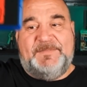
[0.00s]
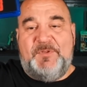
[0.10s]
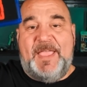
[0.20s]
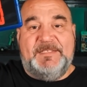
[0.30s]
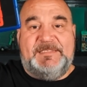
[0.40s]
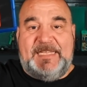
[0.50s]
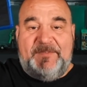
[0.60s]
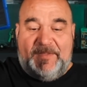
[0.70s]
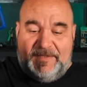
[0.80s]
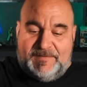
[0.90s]
you hadn't
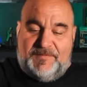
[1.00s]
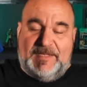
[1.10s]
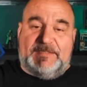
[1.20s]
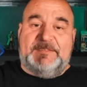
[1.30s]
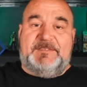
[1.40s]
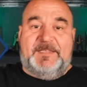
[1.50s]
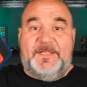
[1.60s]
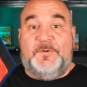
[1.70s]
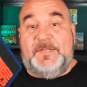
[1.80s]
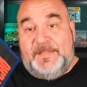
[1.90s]
seen this, this is
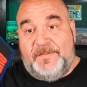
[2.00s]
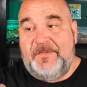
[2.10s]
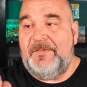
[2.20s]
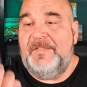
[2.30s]
literally